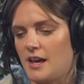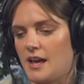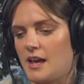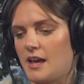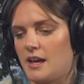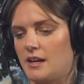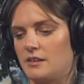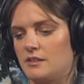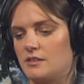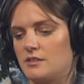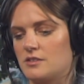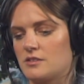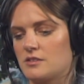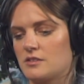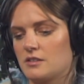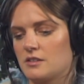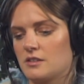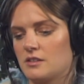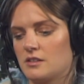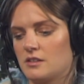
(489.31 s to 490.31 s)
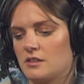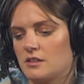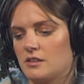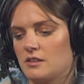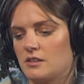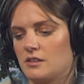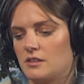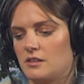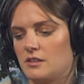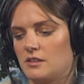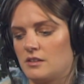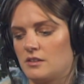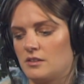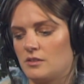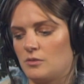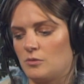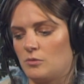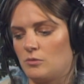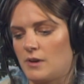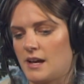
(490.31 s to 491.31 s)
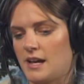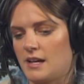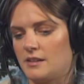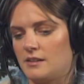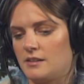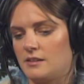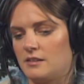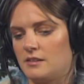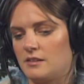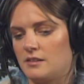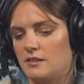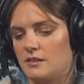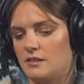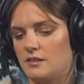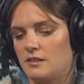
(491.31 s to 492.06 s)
And when